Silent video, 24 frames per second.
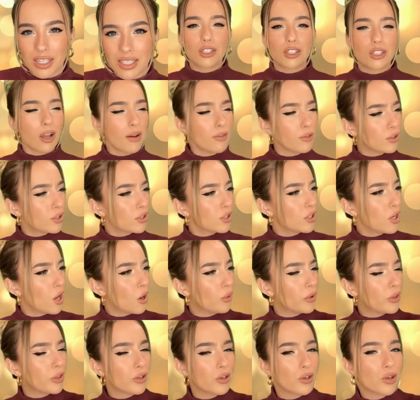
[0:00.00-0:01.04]
Shovel
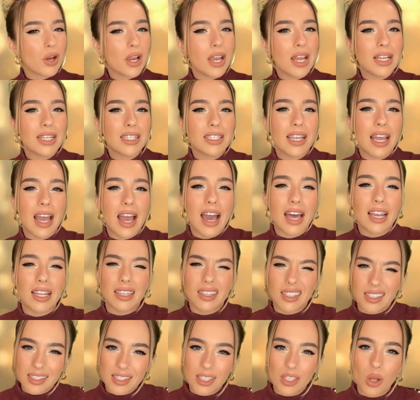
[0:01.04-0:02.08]
snow with your granddad
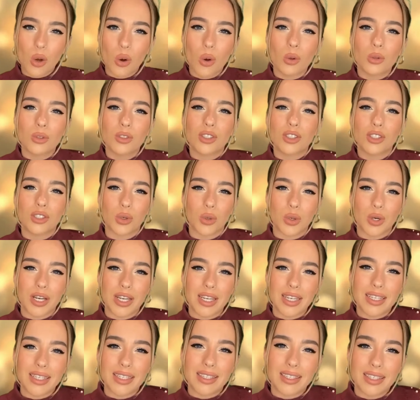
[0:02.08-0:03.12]
and listen to old
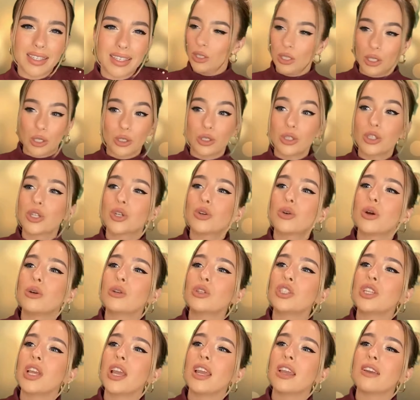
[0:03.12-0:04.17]
stories. Learn to
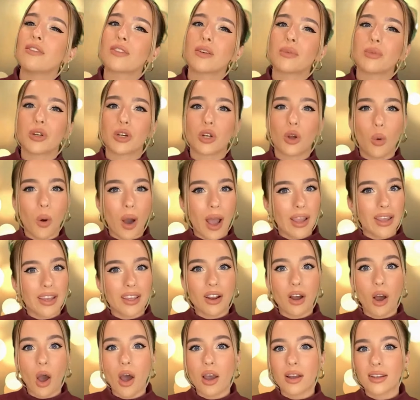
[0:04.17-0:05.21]
crochet from your quiet
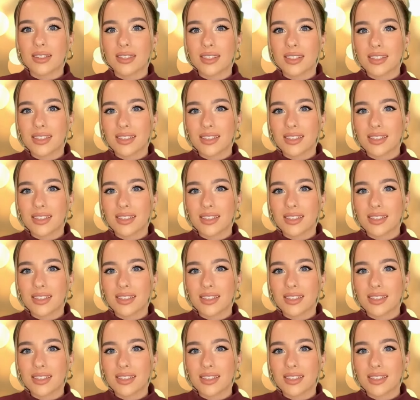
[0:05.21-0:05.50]
aunt.